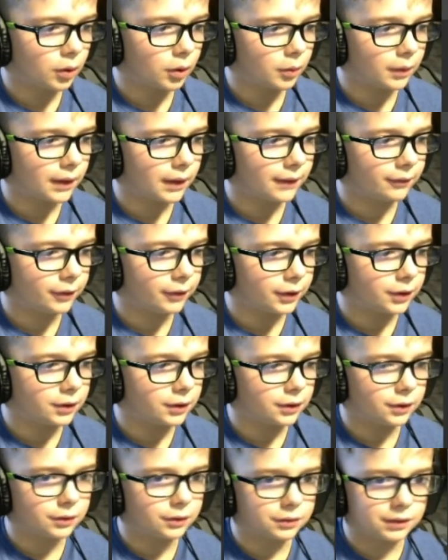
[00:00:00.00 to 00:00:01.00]
whatever you're
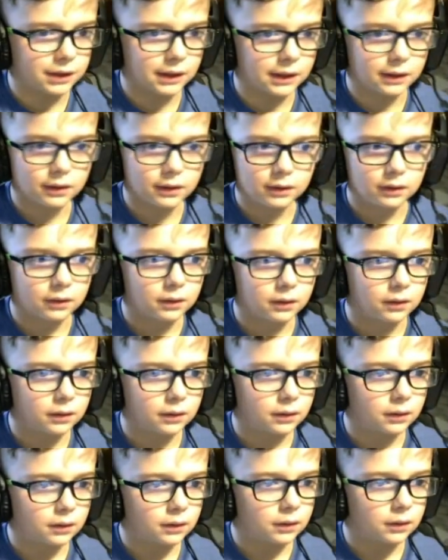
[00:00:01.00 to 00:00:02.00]
using,
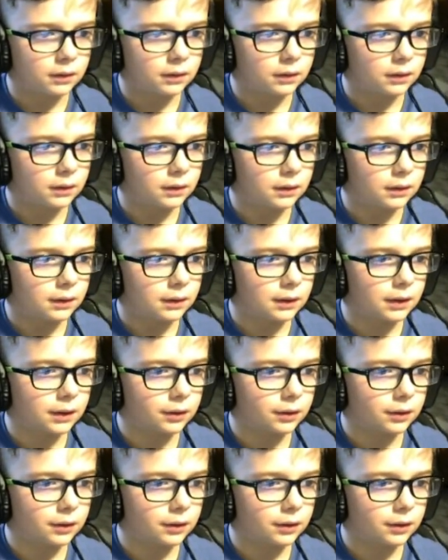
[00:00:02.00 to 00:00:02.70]
and